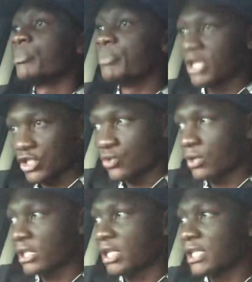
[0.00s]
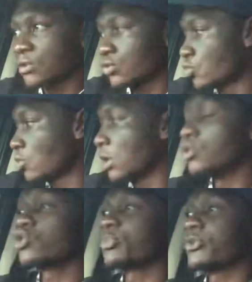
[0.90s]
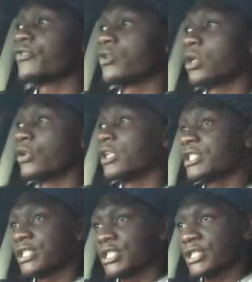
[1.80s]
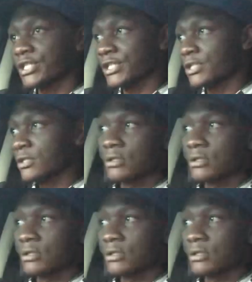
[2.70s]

make sure that you are on top of your oil changes